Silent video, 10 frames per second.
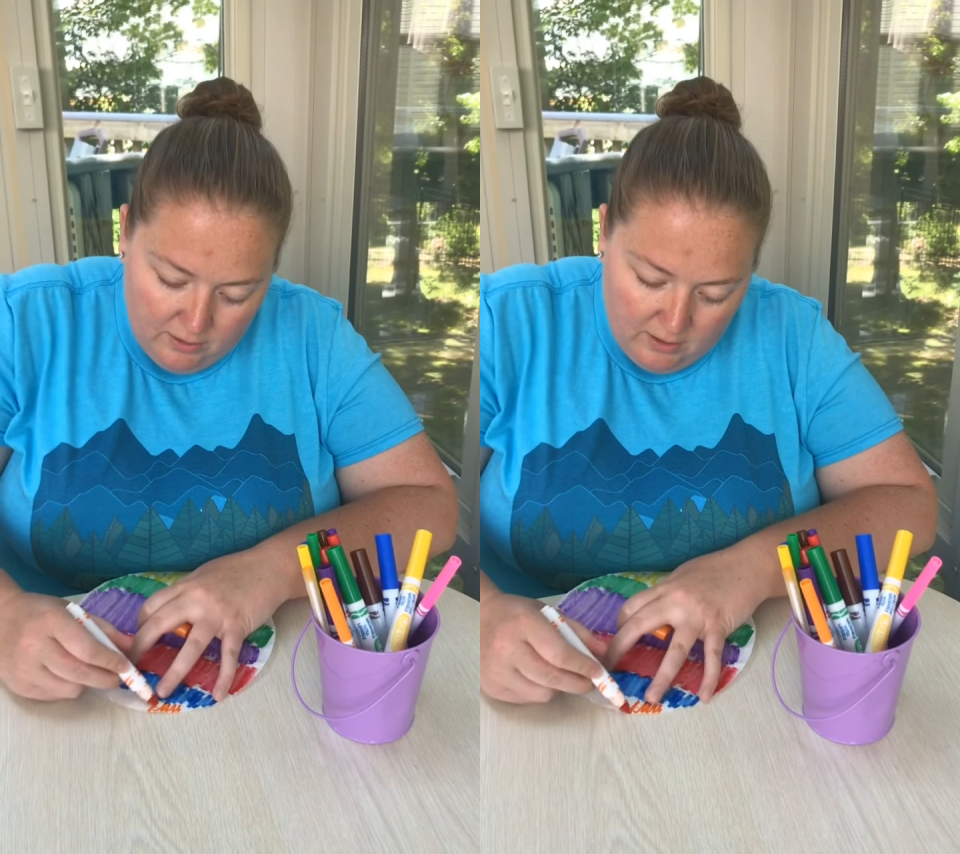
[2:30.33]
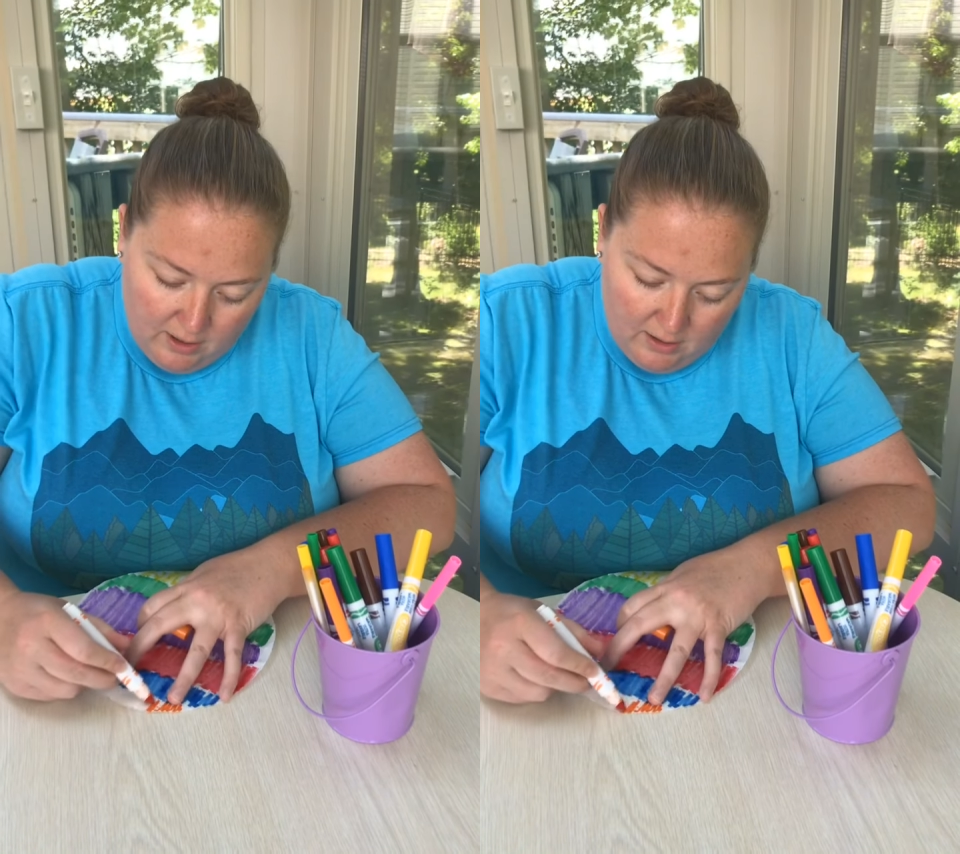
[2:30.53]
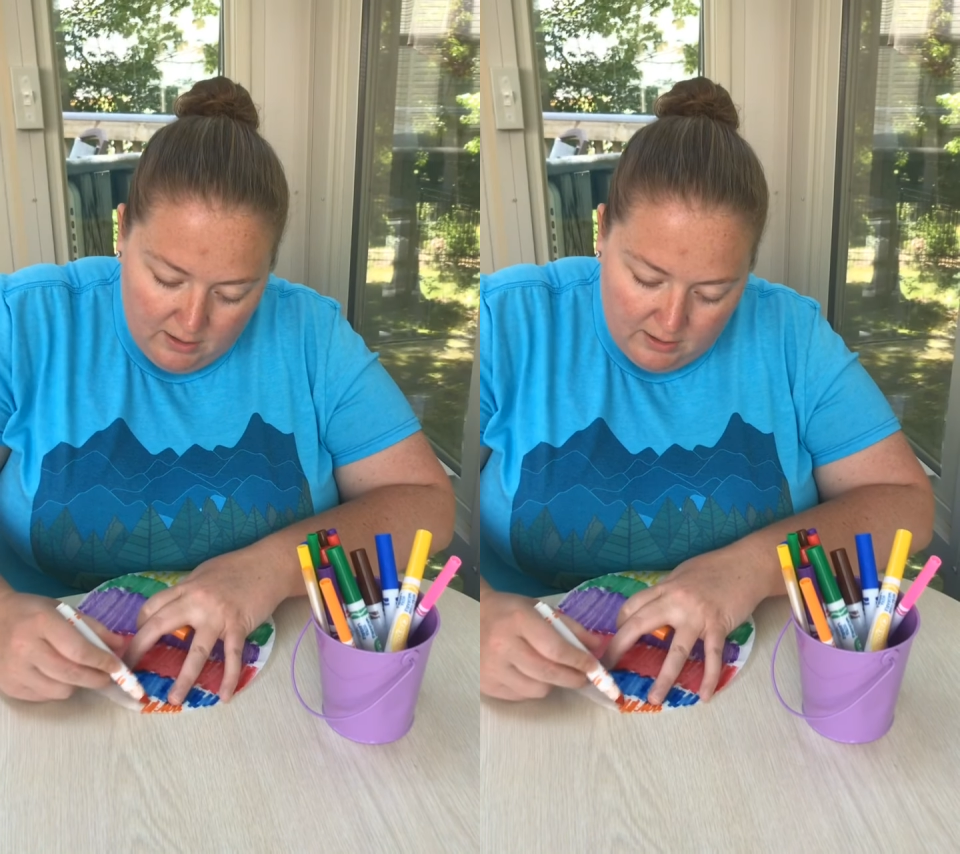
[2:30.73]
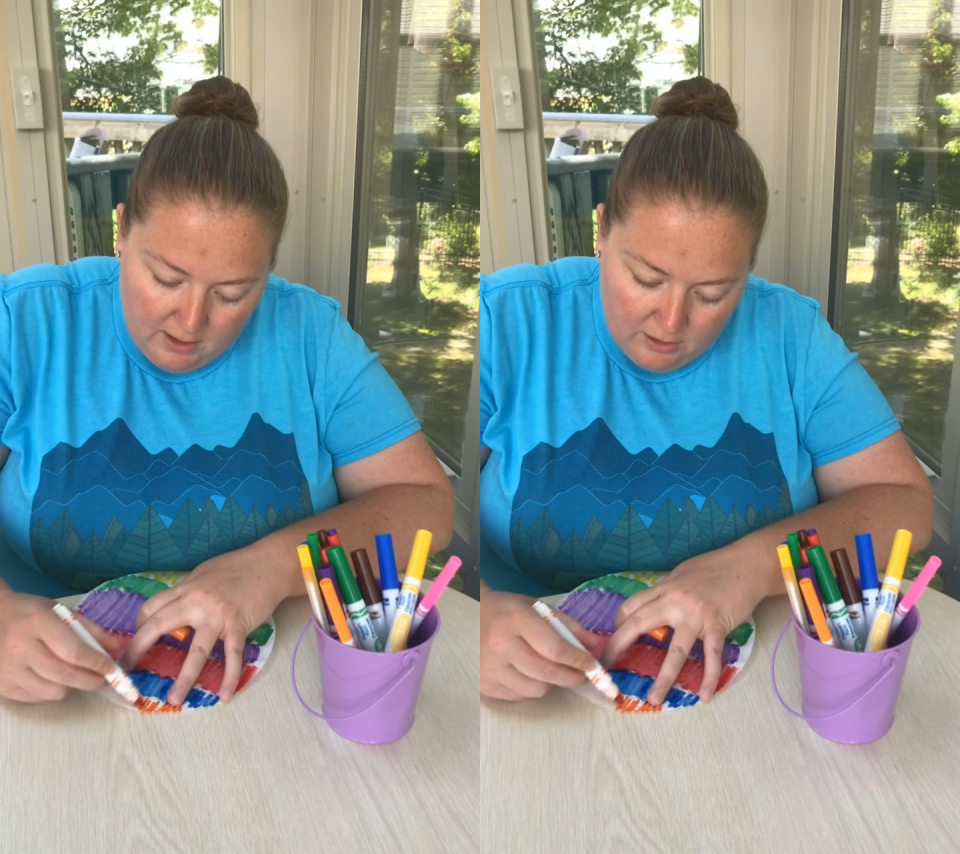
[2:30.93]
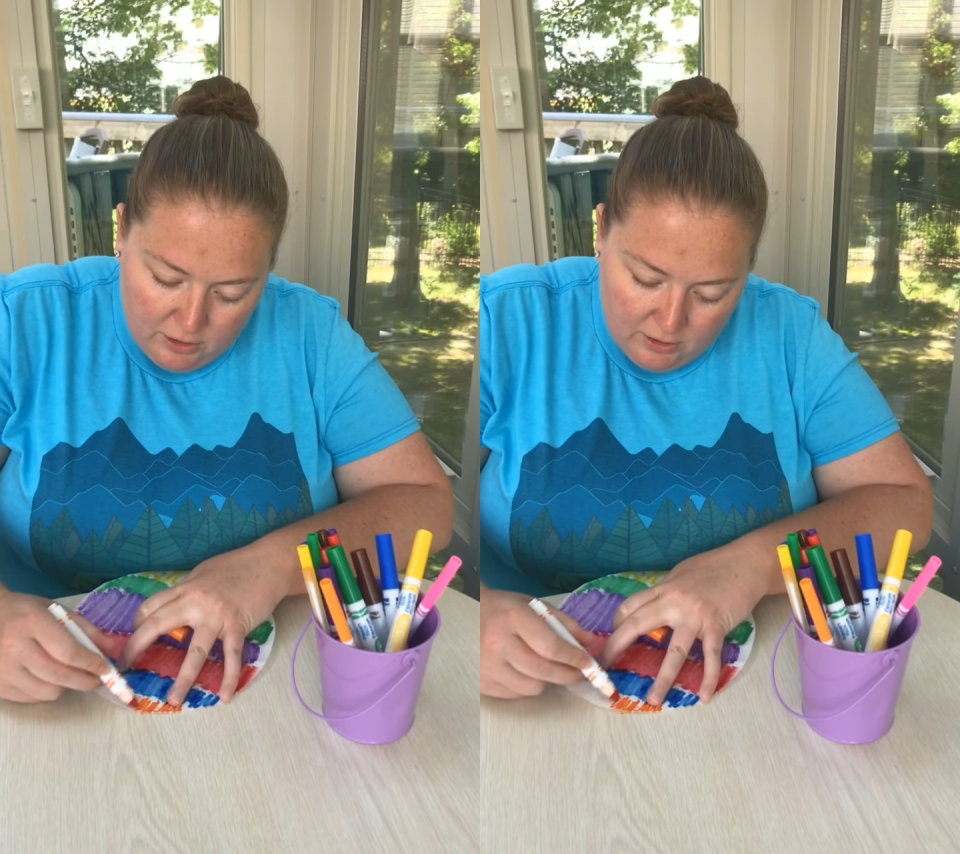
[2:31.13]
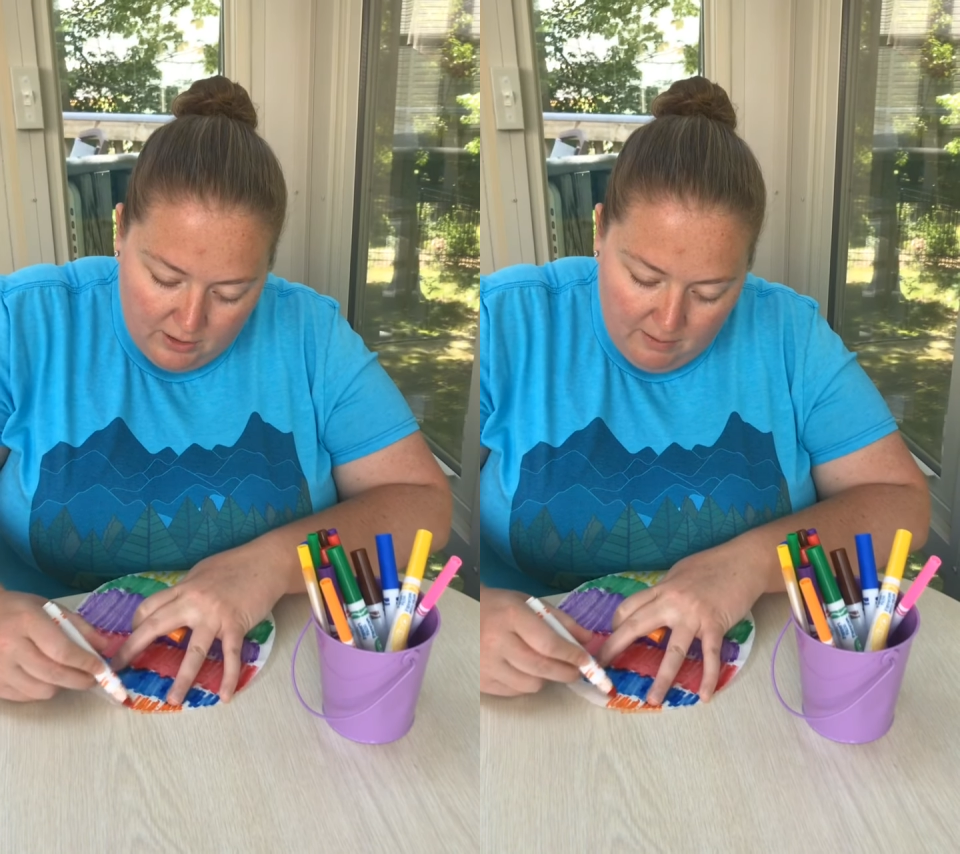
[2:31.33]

that is actually